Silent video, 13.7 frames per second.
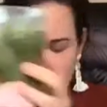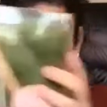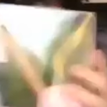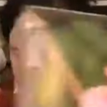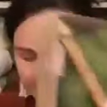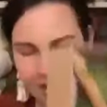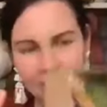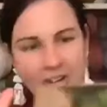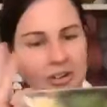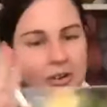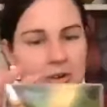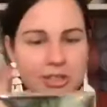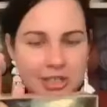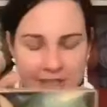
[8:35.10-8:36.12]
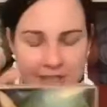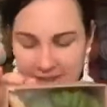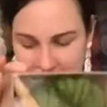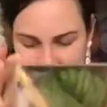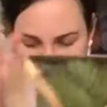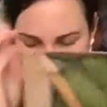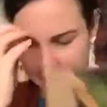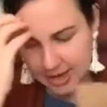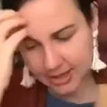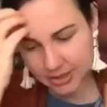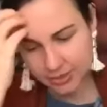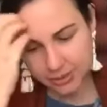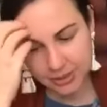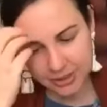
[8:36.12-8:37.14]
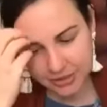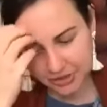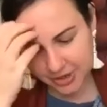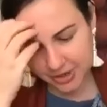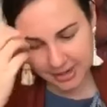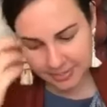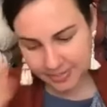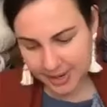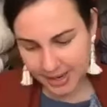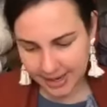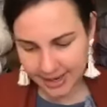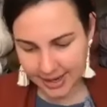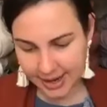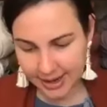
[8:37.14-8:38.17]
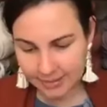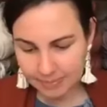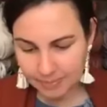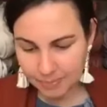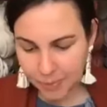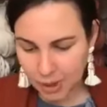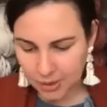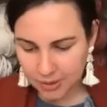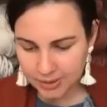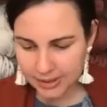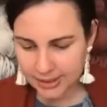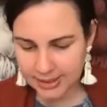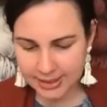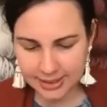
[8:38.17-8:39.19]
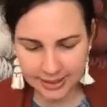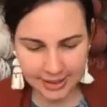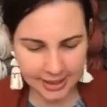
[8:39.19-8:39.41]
So gorgeous recycled Australian made box.